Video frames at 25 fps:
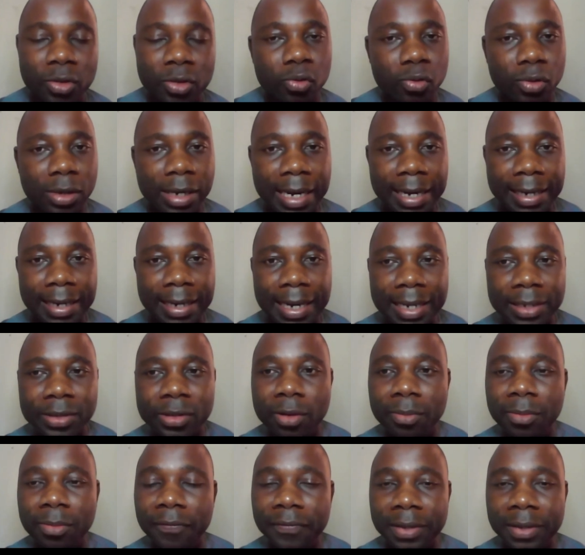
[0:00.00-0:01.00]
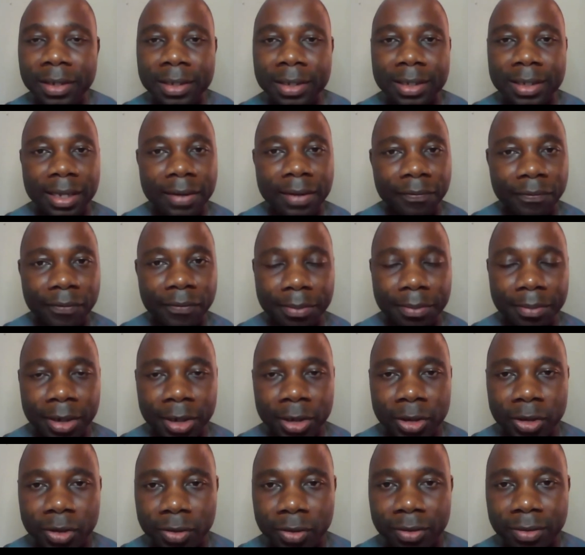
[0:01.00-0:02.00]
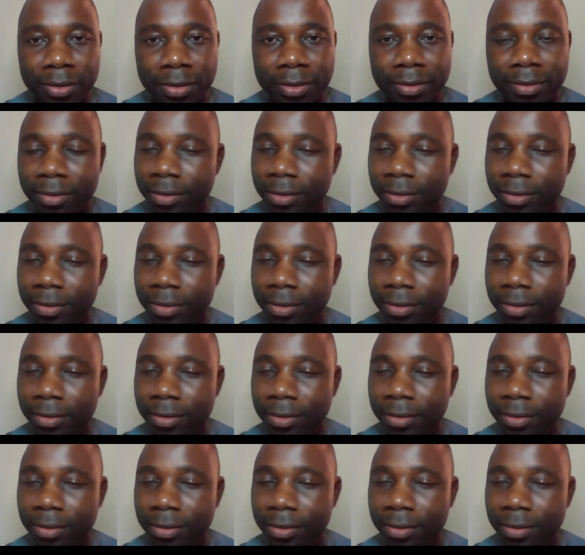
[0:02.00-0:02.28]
to gather some of this information.